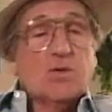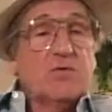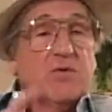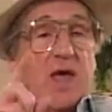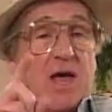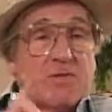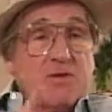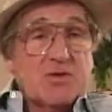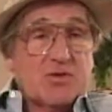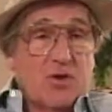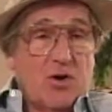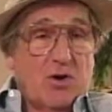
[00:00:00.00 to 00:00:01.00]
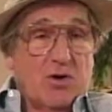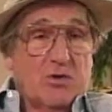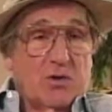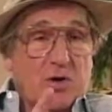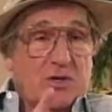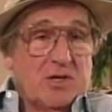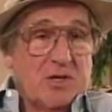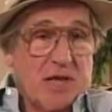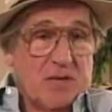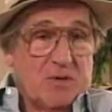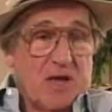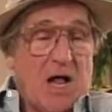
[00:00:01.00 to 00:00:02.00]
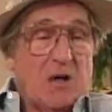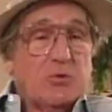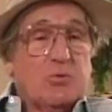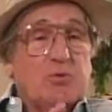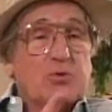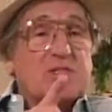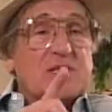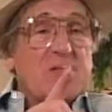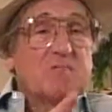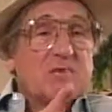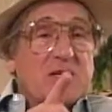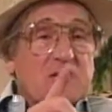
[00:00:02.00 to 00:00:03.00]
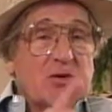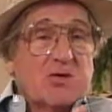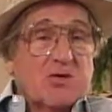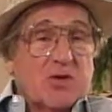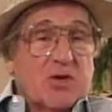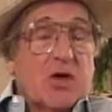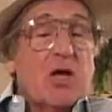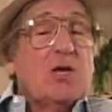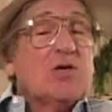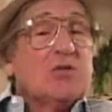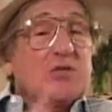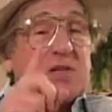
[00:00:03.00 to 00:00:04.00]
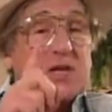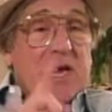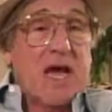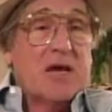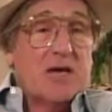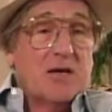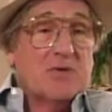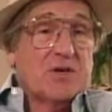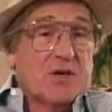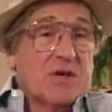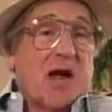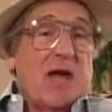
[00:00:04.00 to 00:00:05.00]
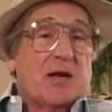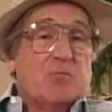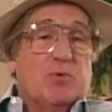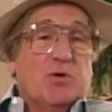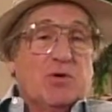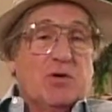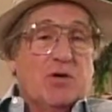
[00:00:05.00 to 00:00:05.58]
So for every store you're going to tell me, I'll put something in your store. So together we can write a book.